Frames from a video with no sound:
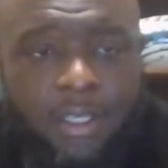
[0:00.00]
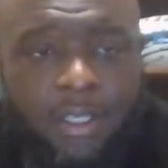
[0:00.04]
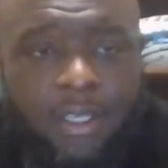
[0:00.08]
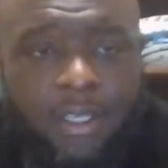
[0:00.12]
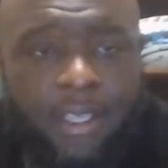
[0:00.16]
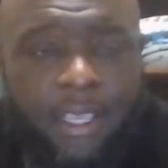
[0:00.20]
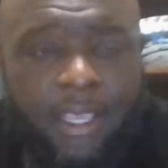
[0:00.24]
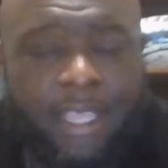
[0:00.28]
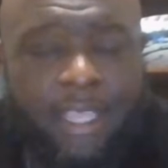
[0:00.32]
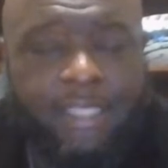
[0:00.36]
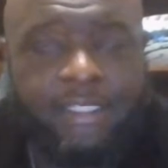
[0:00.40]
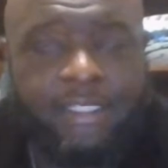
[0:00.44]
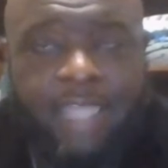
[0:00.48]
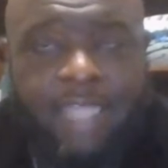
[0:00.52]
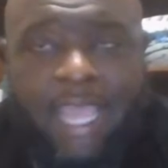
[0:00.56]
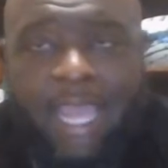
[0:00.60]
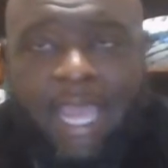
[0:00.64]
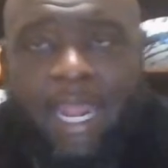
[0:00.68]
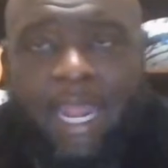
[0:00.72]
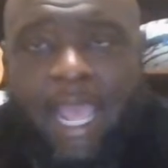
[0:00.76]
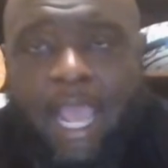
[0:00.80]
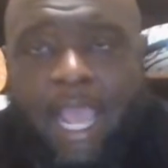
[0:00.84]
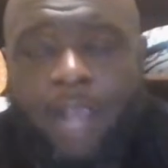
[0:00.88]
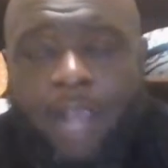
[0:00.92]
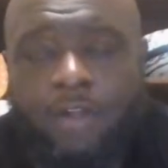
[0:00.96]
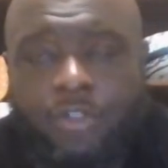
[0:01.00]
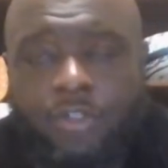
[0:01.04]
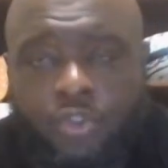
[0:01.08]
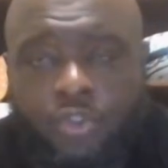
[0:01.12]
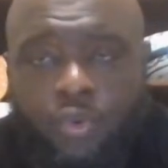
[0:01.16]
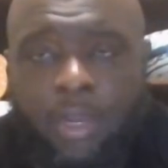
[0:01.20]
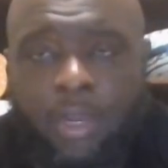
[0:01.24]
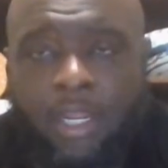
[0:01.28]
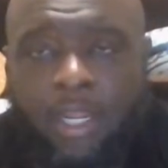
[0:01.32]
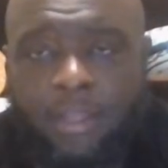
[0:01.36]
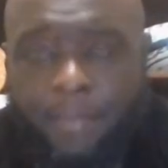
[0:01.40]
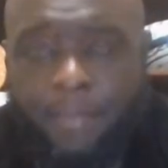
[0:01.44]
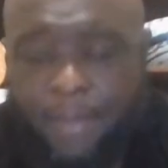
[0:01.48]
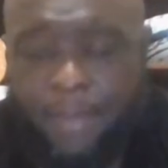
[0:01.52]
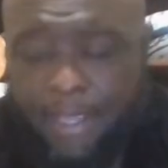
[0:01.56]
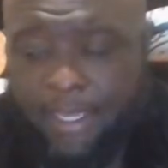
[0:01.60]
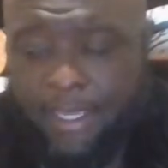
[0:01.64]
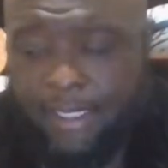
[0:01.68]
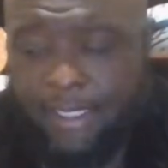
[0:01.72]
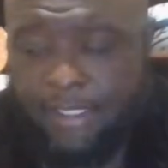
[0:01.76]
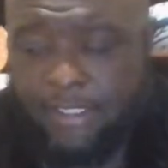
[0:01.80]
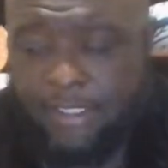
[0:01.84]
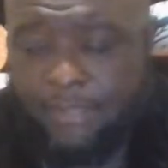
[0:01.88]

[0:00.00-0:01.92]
is not our dwelling place.